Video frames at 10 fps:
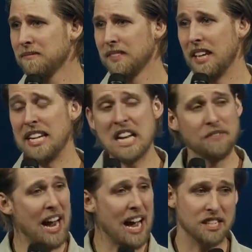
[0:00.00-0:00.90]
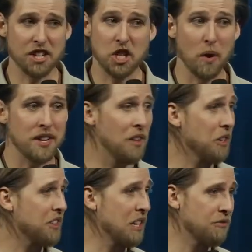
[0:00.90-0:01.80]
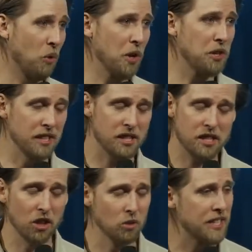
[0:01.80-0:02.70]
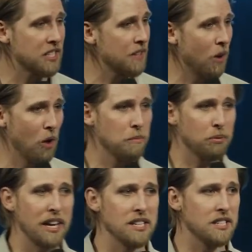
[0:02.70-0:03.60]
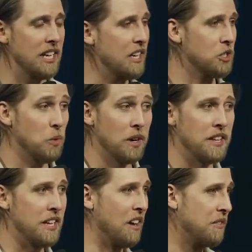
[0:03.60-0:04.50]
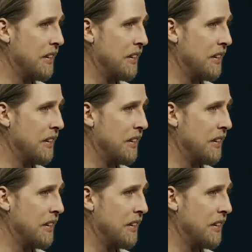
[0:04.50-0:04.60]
He never has to do another thing for you to still receive all the praise that he is worthy of.